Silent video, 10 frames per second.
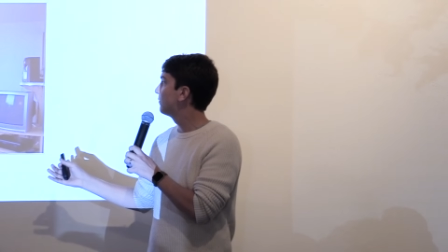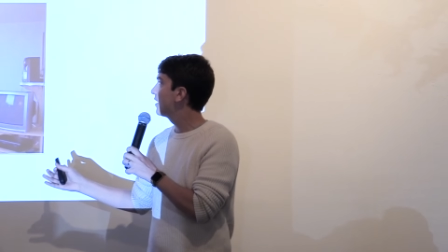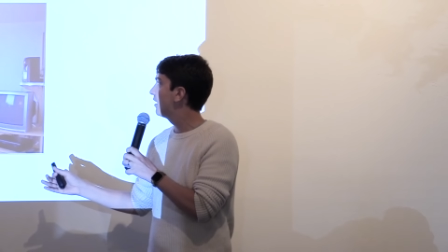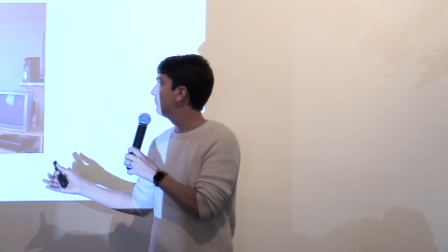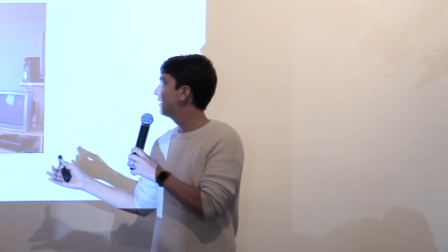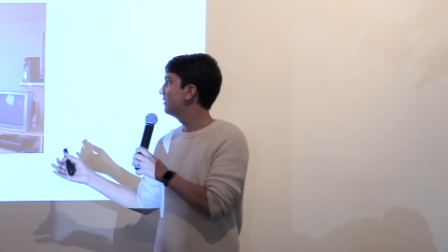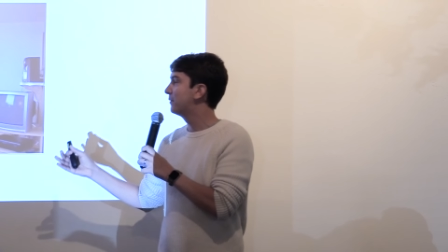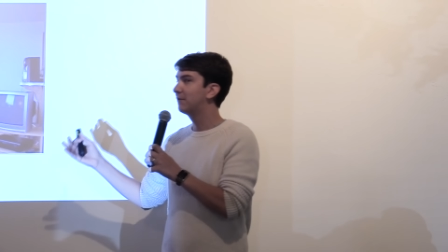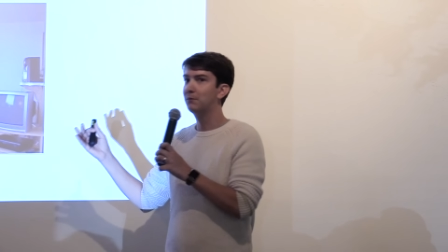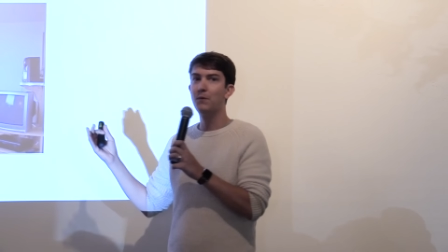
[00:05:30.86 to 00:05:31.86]
here we are.
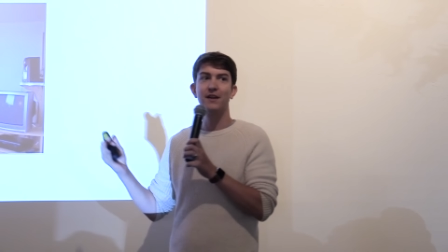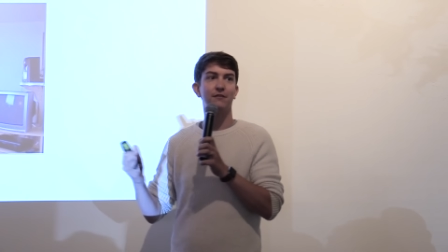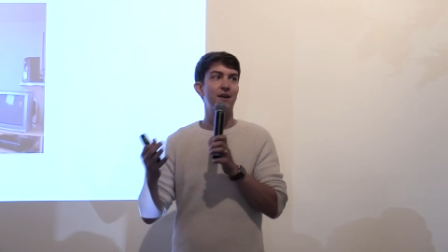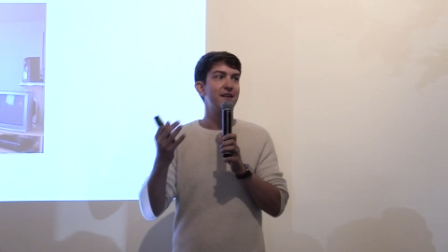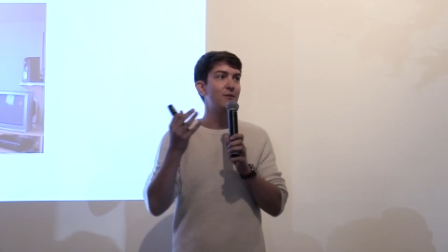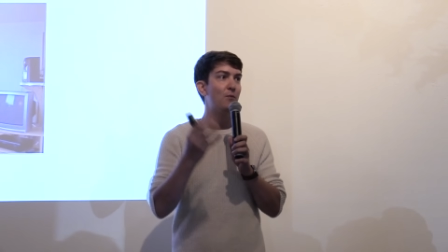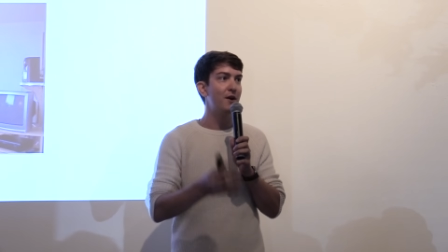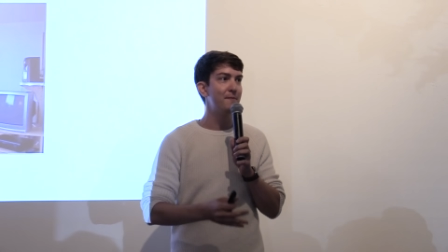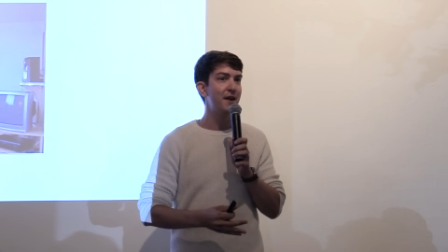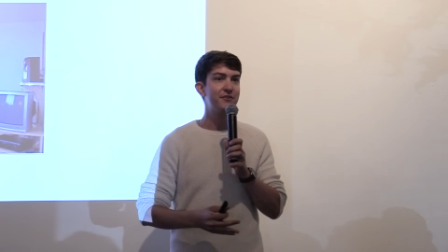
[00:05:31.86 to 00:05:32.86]
We rented a
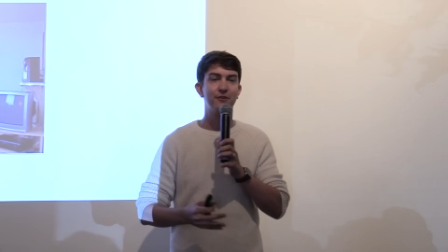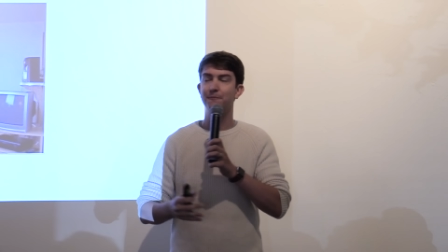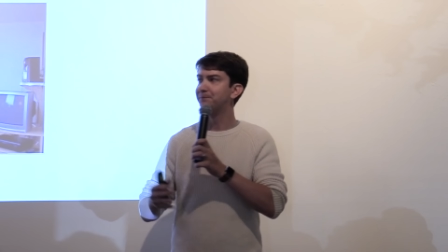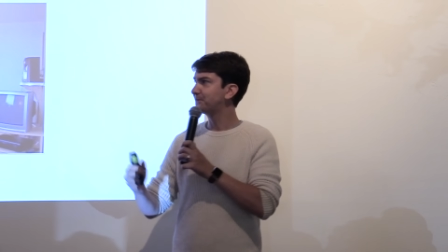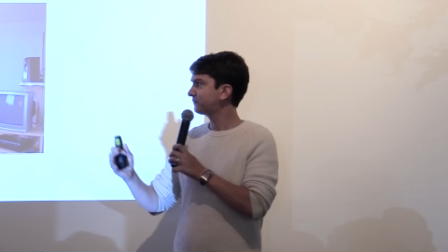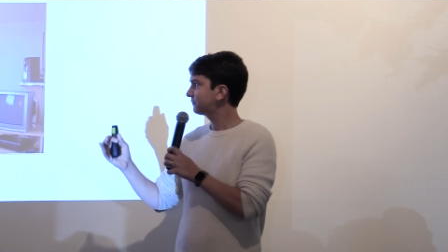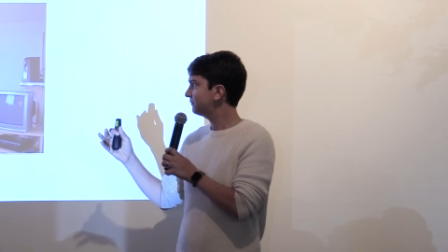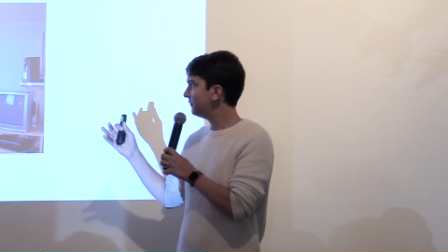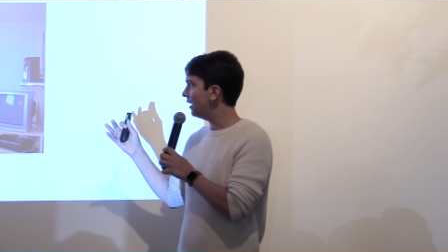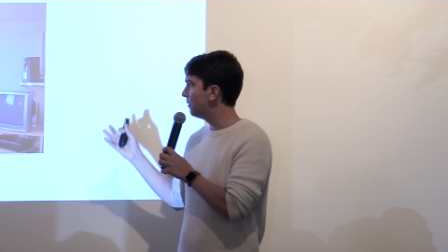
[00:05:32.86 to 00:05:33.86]
one-bedroom
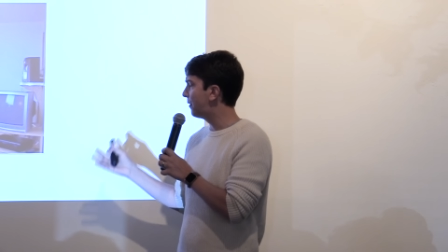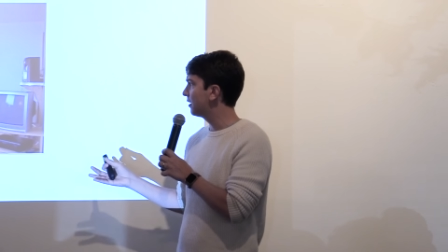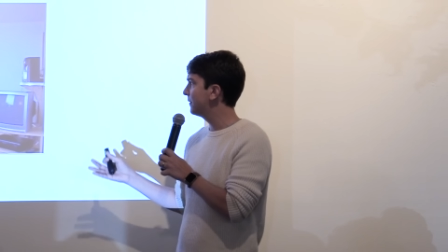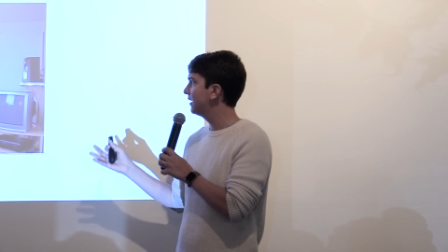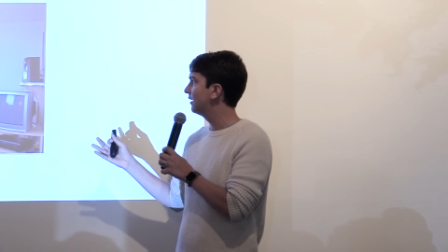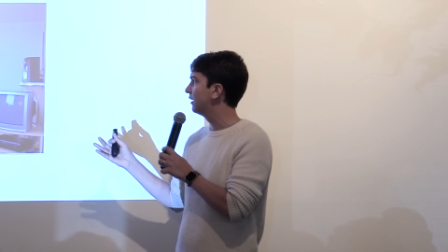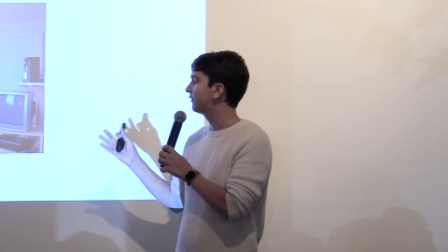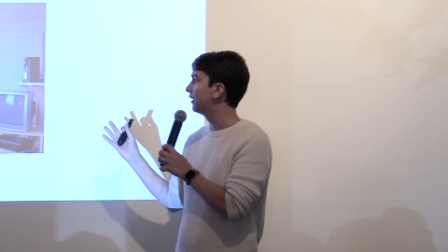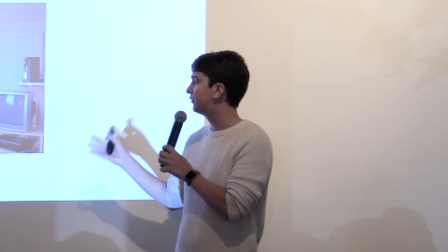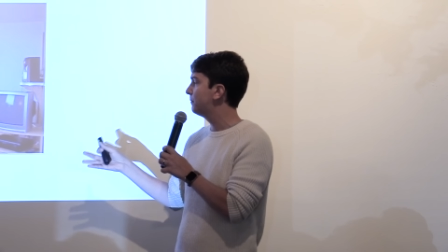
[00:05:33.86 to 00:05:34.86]
apartment,
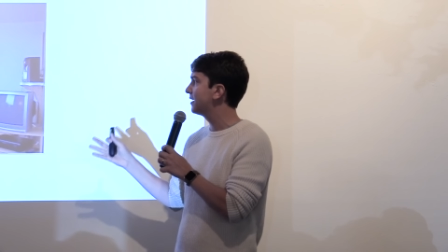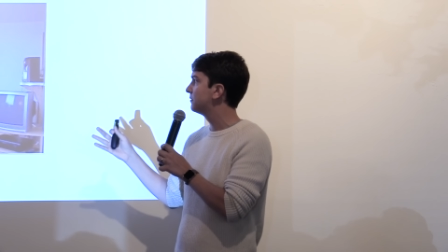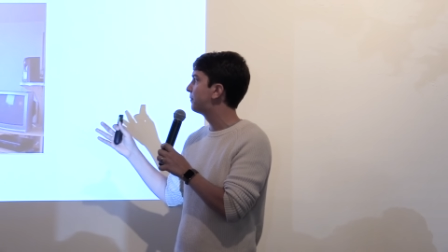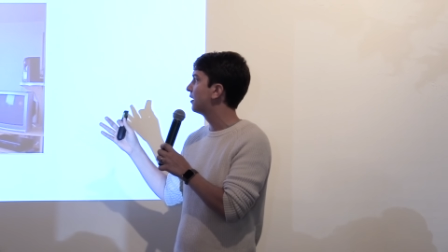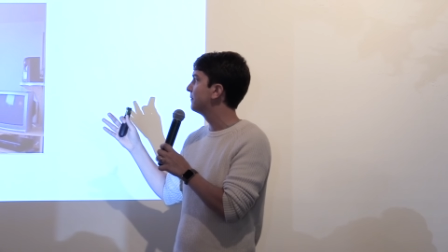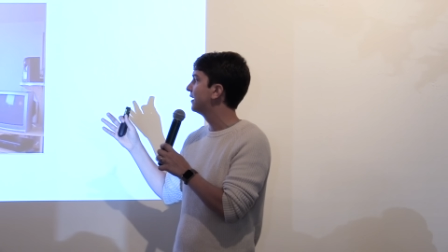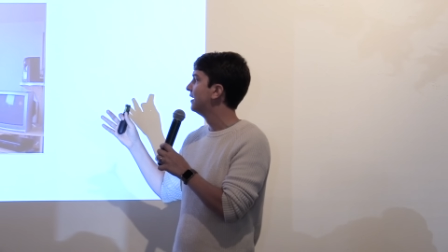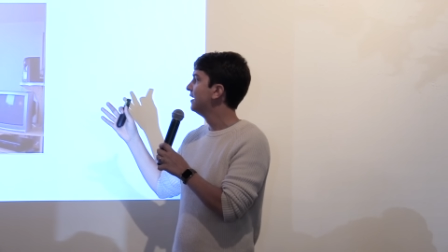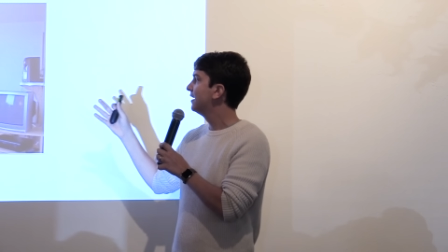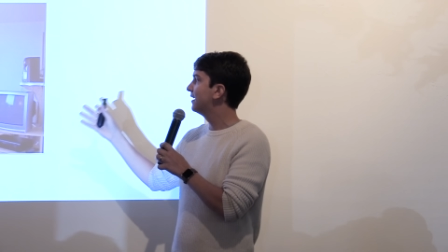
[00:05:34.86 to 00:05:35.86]
two-bedroom
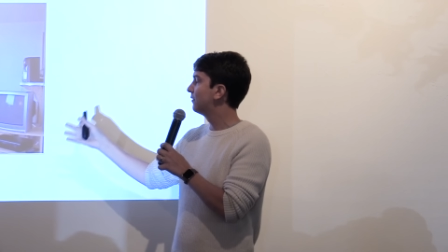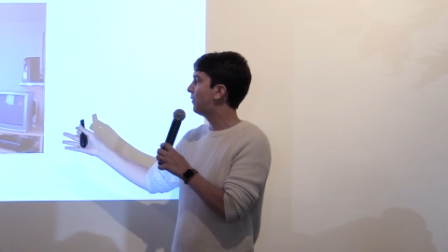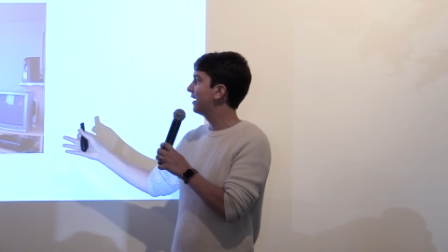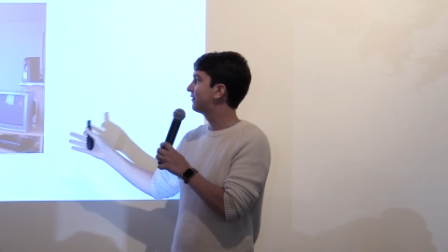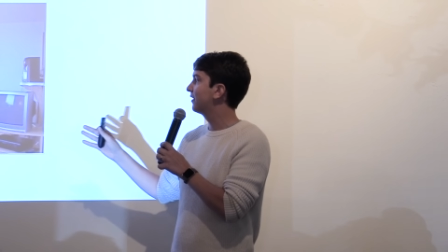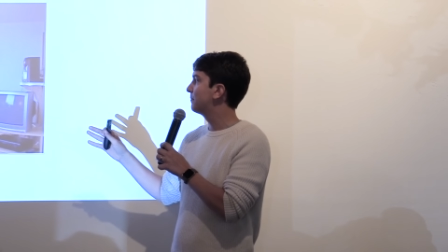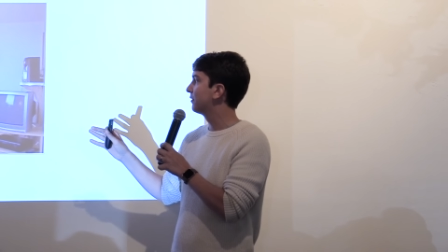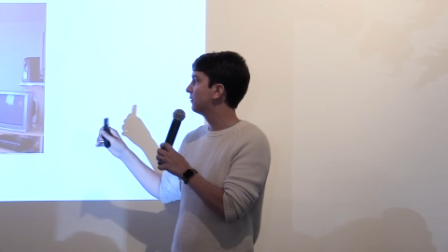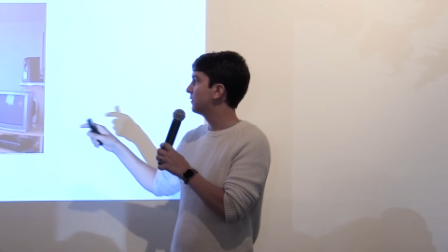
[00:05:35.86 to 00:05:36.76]
apartment in the Y Scraper.